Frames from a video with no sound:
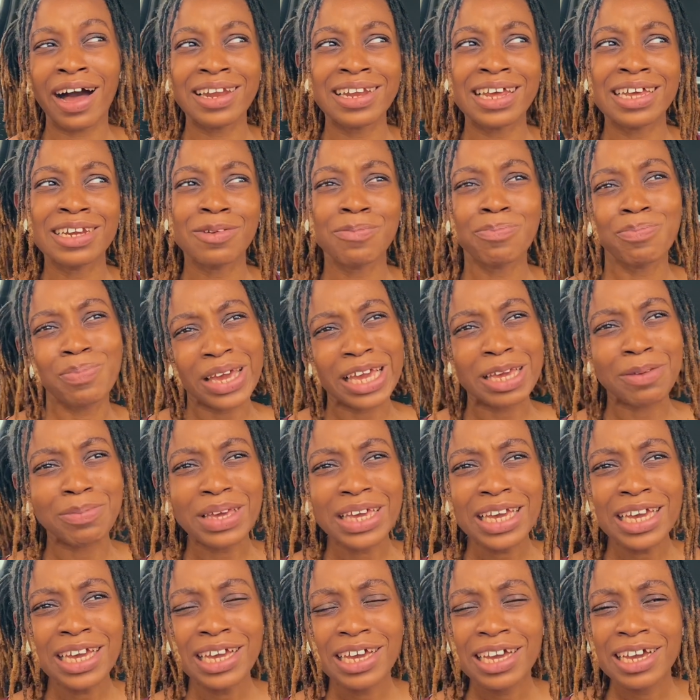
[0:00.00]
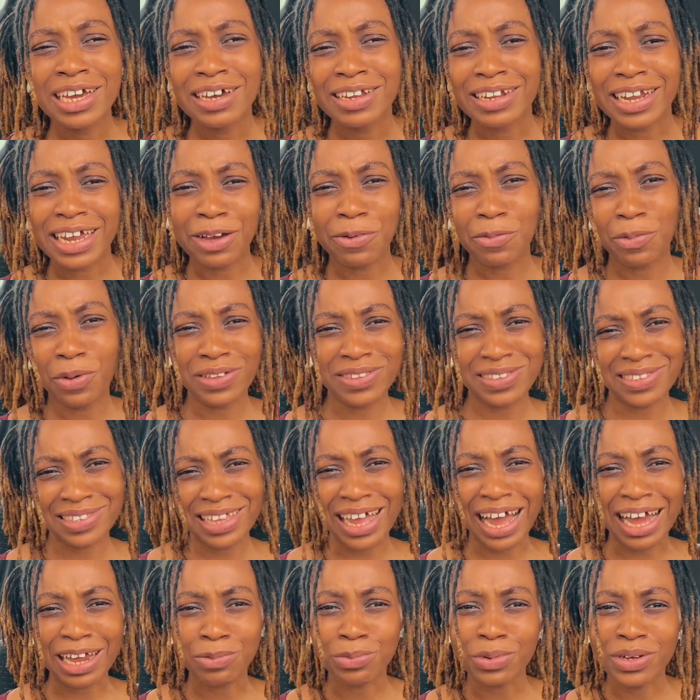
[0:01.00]
And then the baby, like, what's
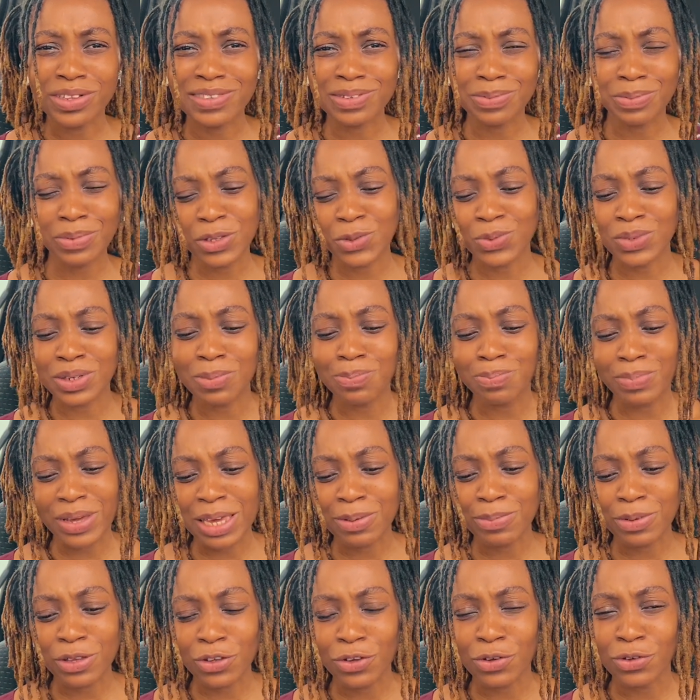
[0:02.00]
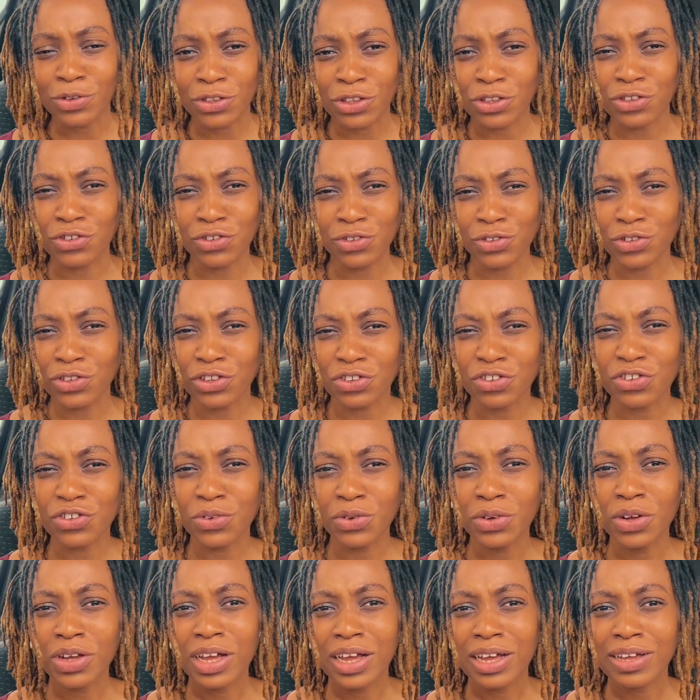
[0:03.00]
that? What's with the baby? Did
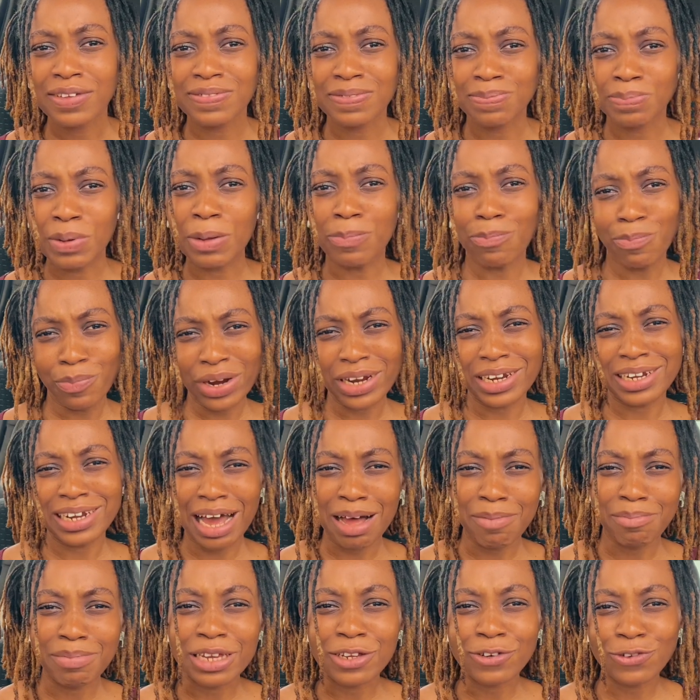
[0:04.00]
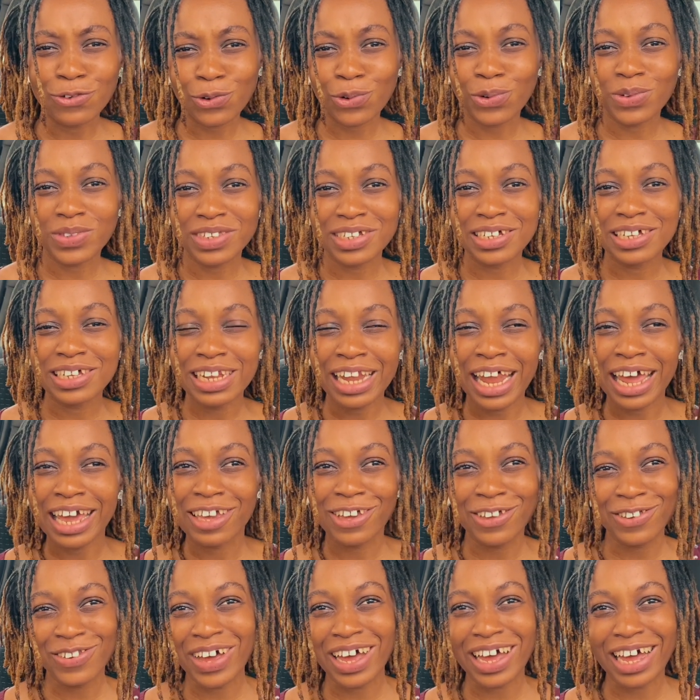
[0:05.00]
you impregnate my daughter?
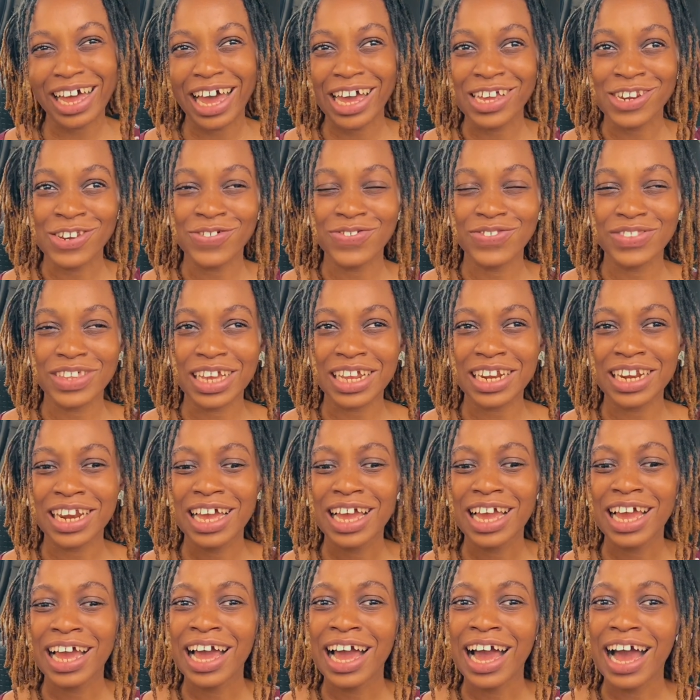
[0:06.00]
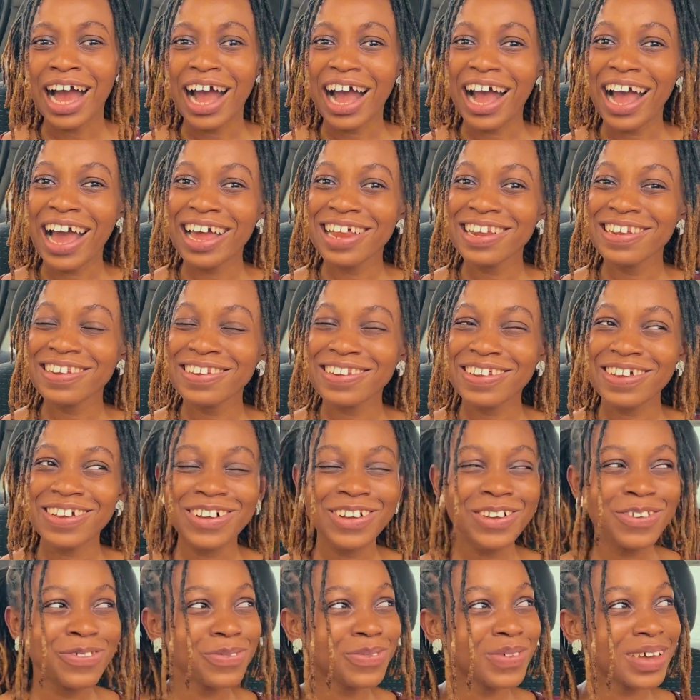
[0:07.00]
Like, you know, that kind of thing. And
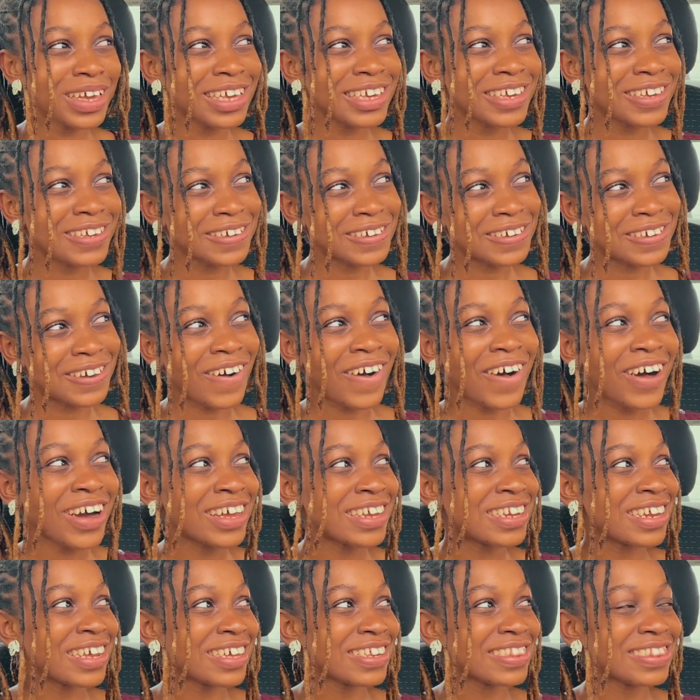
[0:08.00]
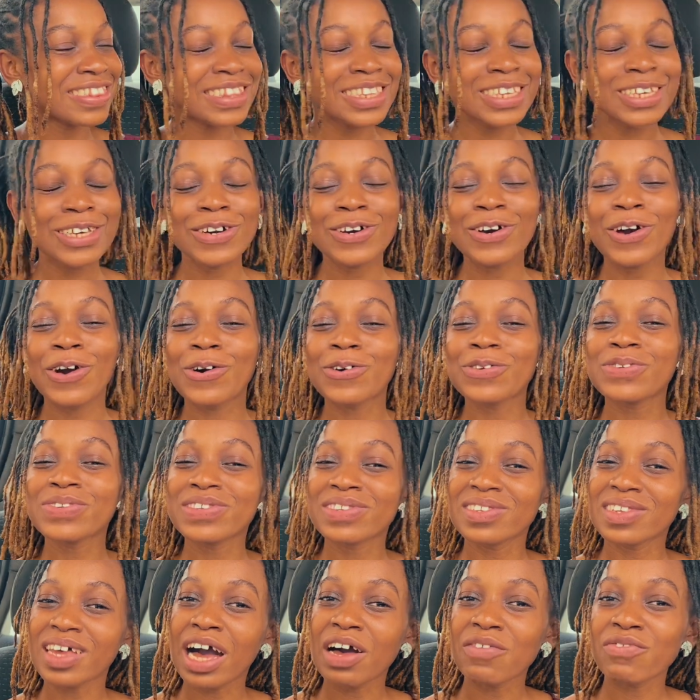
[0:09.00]
oh my God, Theo goes
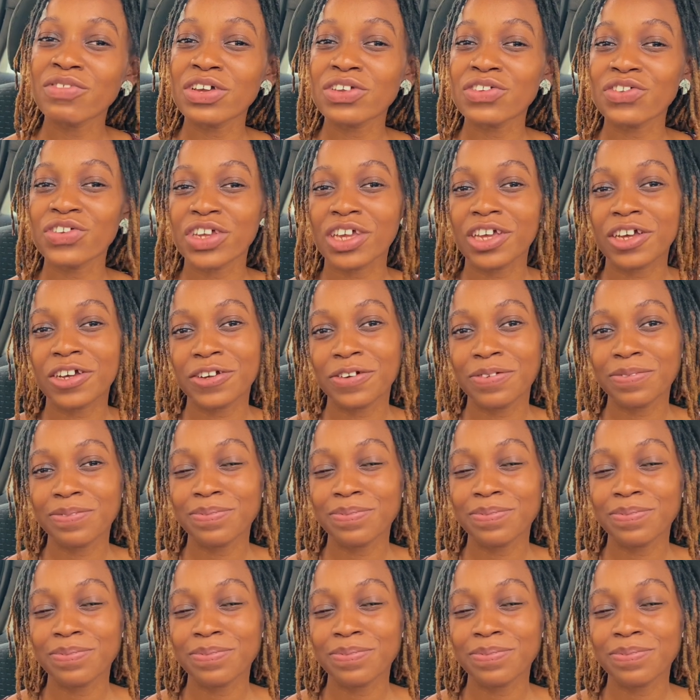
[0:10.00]
savage here.